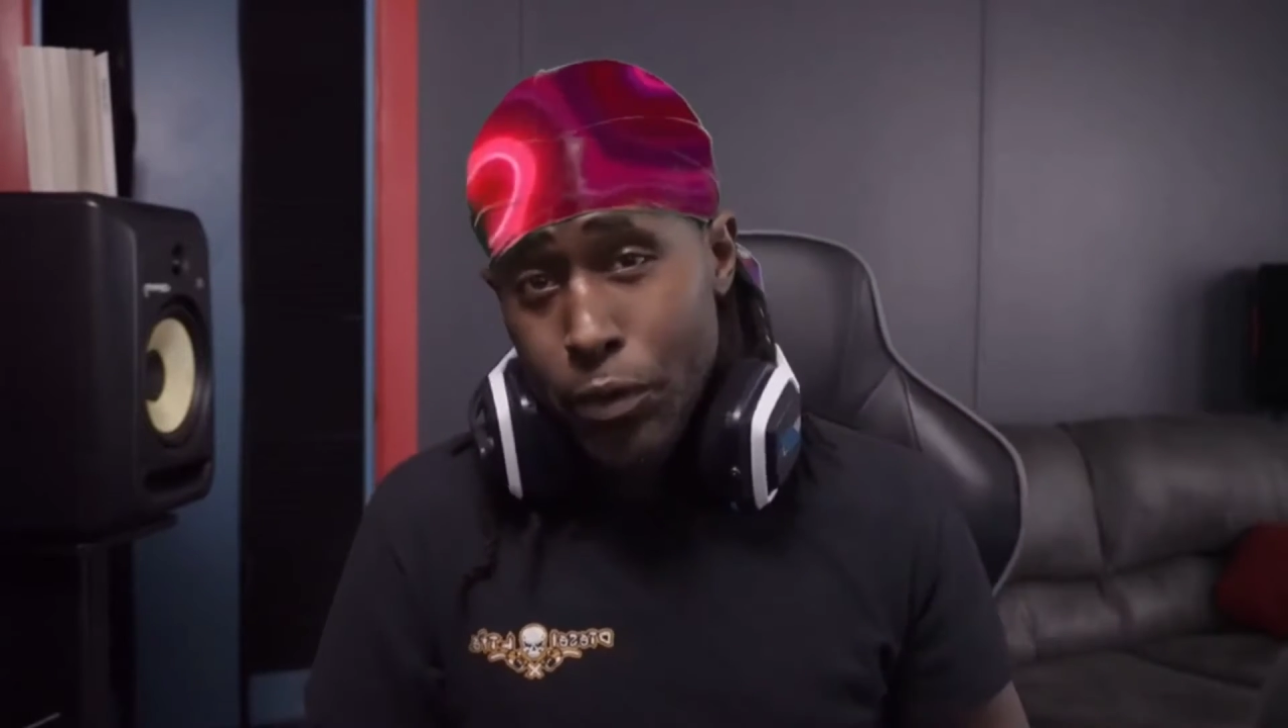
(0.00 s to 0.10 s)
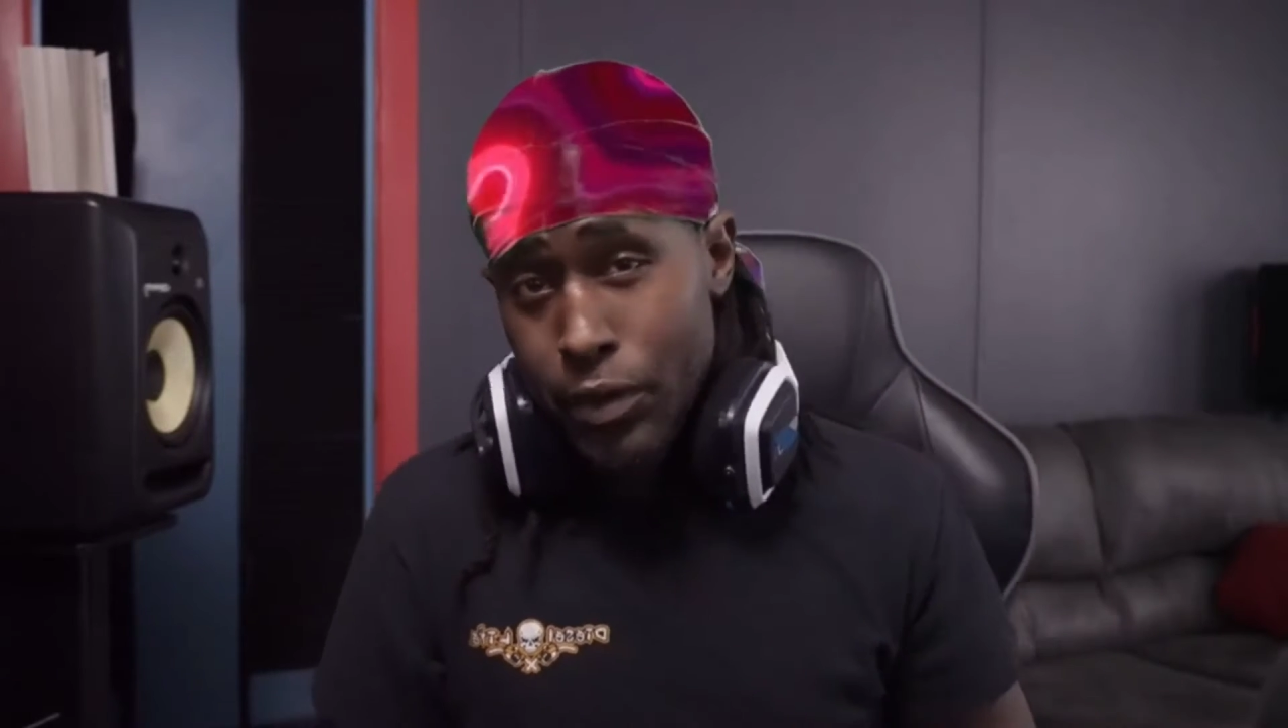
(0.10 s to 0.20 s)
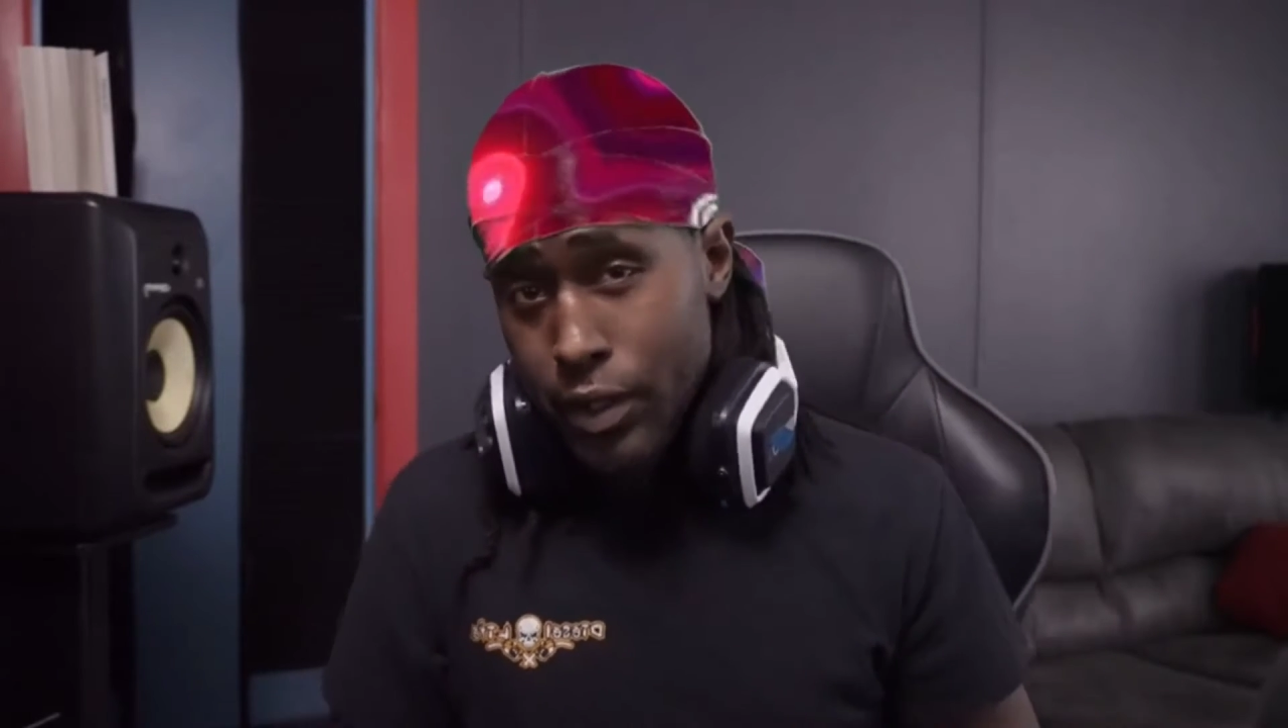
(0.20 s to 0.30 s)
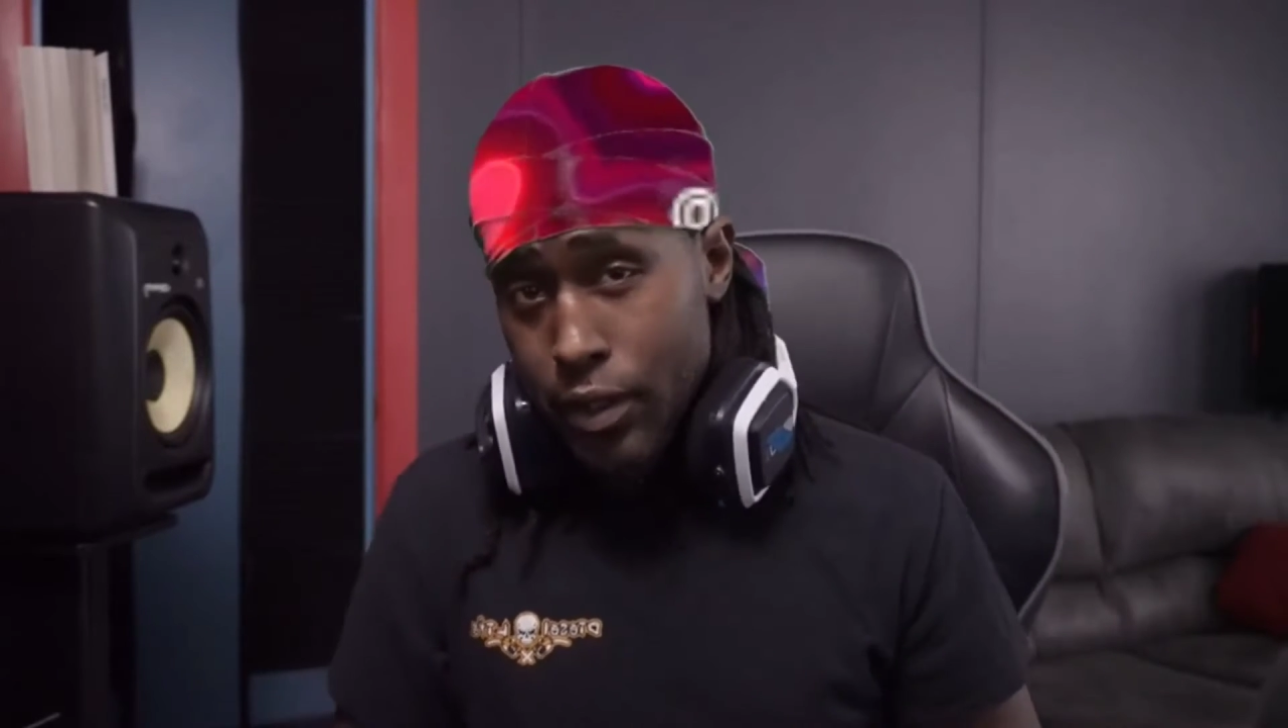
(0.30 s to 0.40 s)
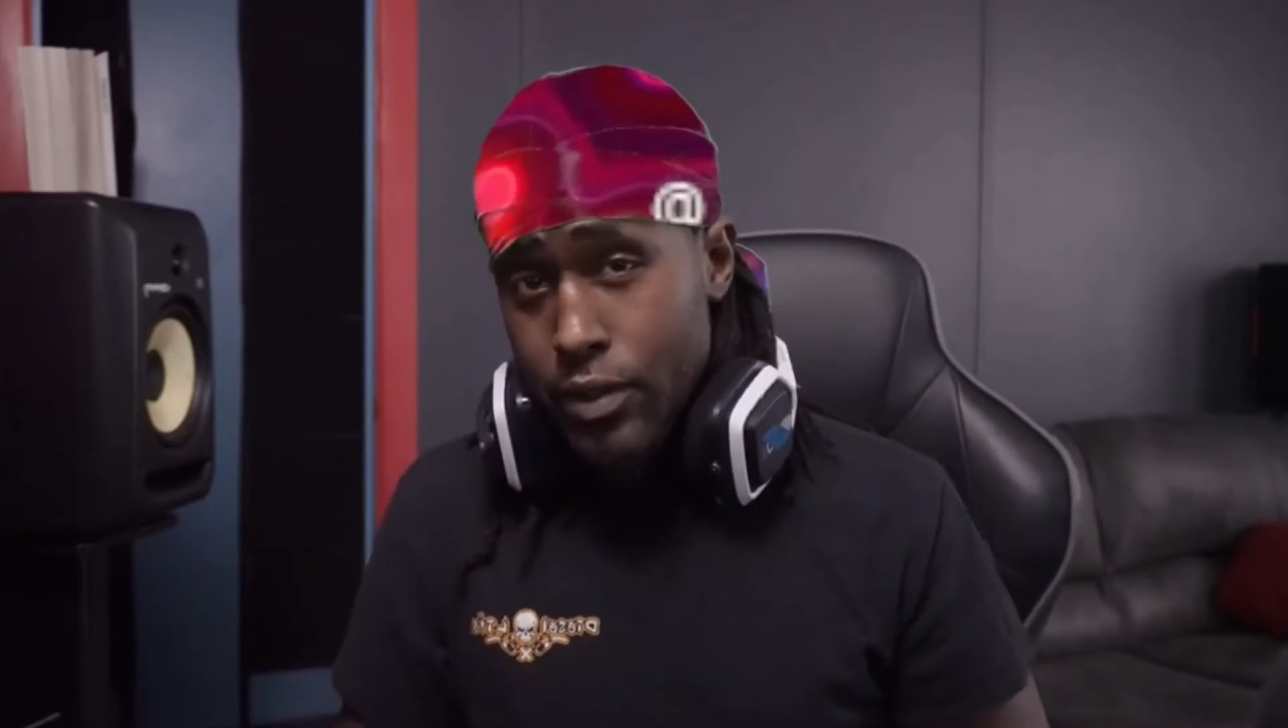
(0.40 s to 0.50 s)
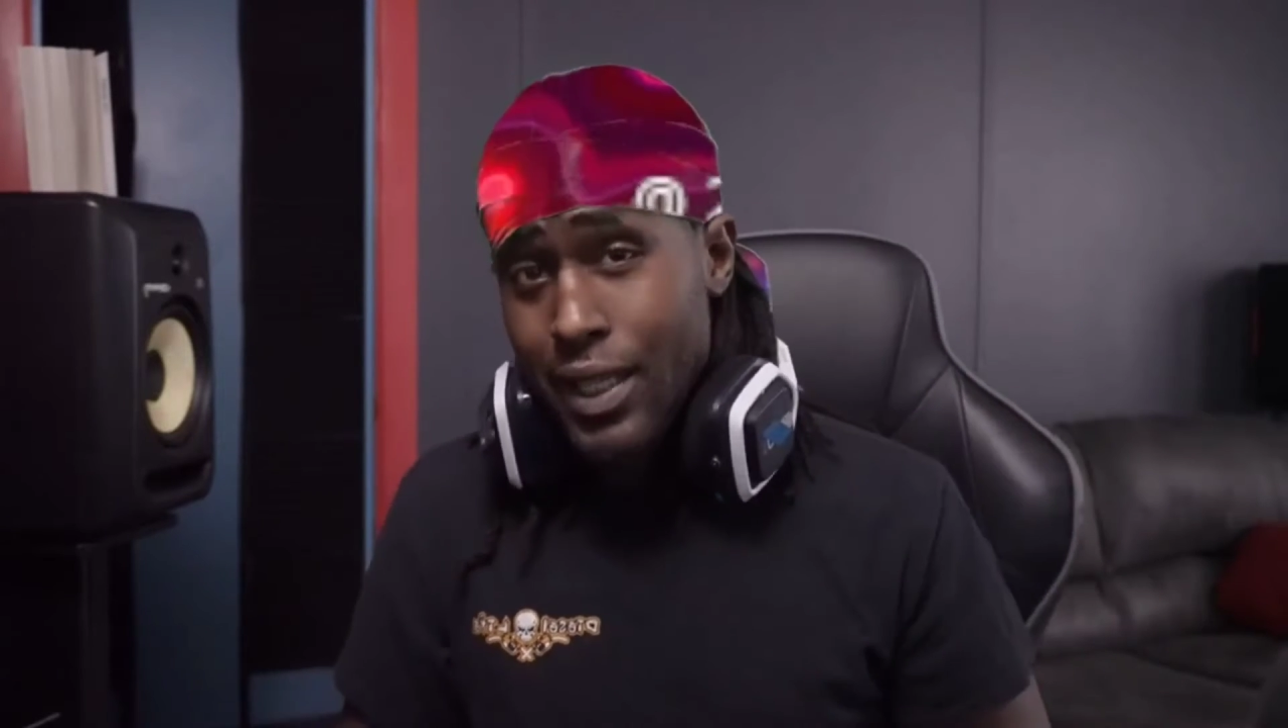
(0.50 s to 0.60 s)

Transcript: videos